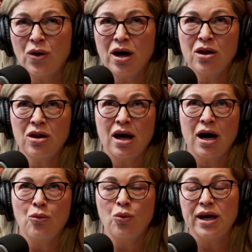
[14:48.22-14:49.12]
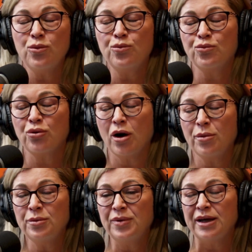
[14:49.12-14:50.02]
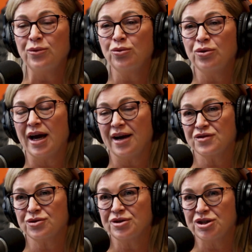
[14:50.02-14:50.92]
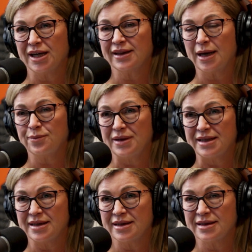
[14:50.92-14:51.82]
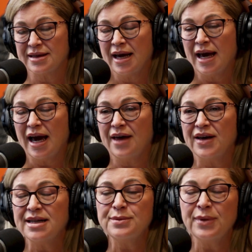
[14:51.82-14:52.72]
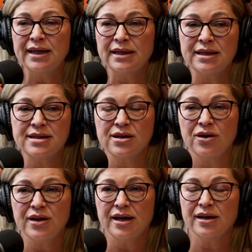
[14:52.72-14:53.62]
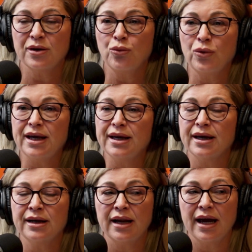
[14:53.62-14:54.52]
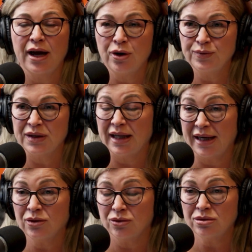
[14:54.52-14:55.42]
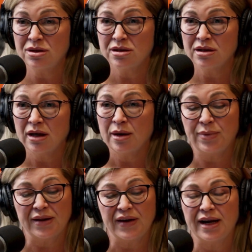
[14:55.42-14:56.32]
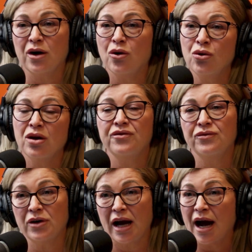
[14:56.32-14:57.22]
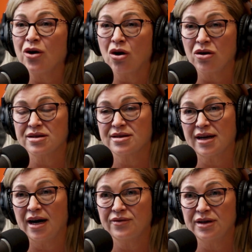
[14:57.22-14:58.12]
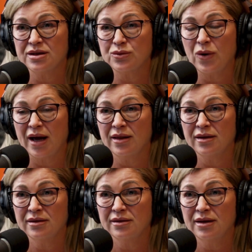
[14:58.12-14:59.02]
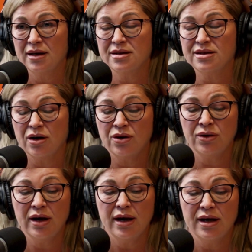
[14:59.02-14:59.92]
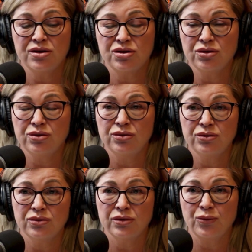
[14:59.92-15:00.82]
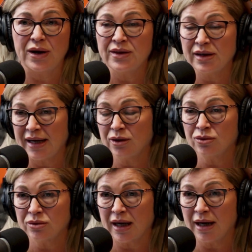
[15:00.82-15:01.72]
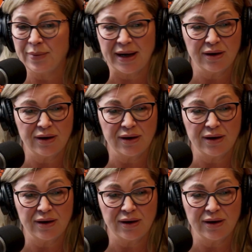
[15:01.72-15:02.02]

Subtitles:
Well, we probably would have to reject that business. And that's mainly so that we can help the landlord, but then all of our costs are covered as well. So when the landlord can't pay